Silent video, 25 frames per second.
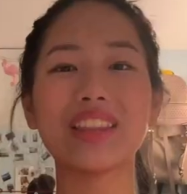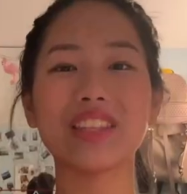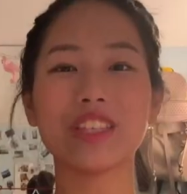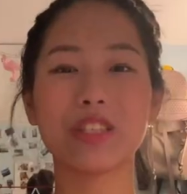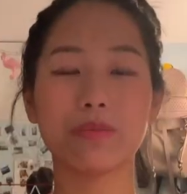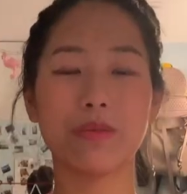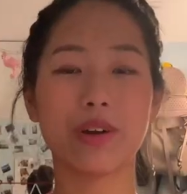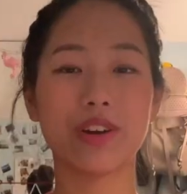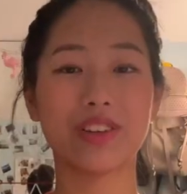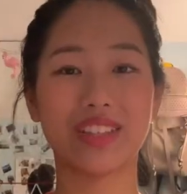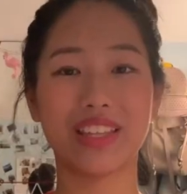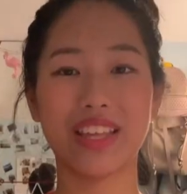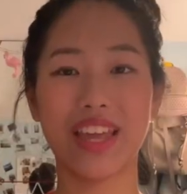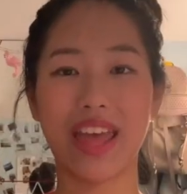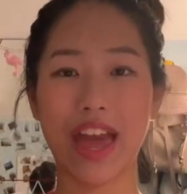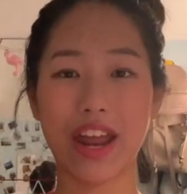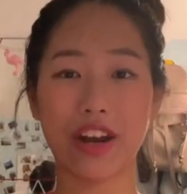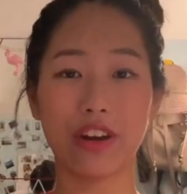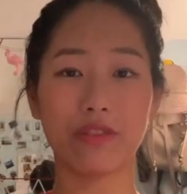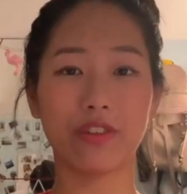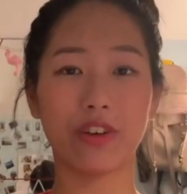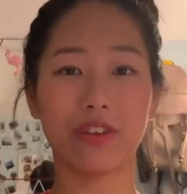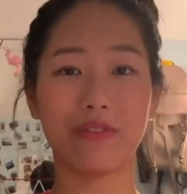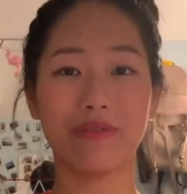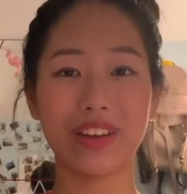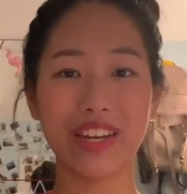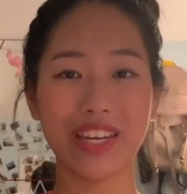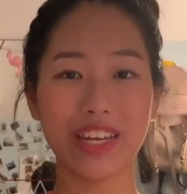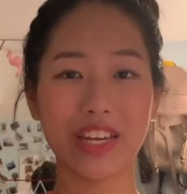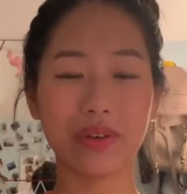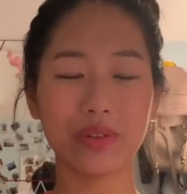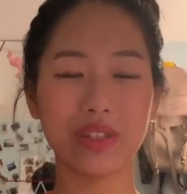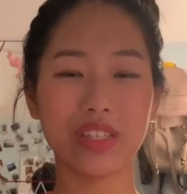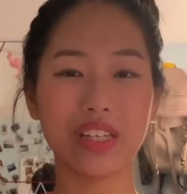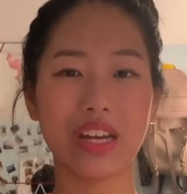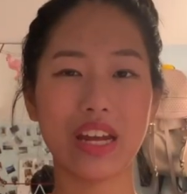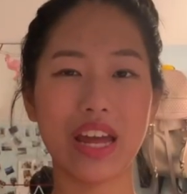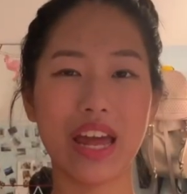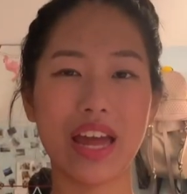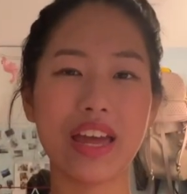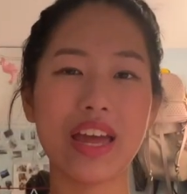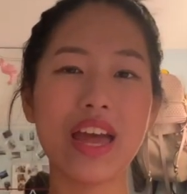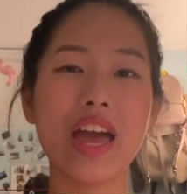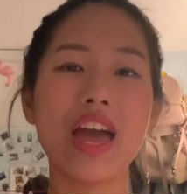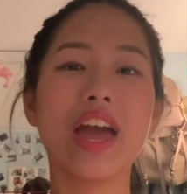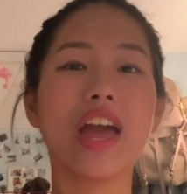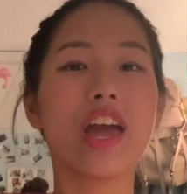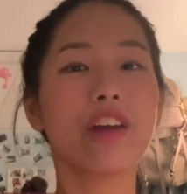This marks the end of our video today.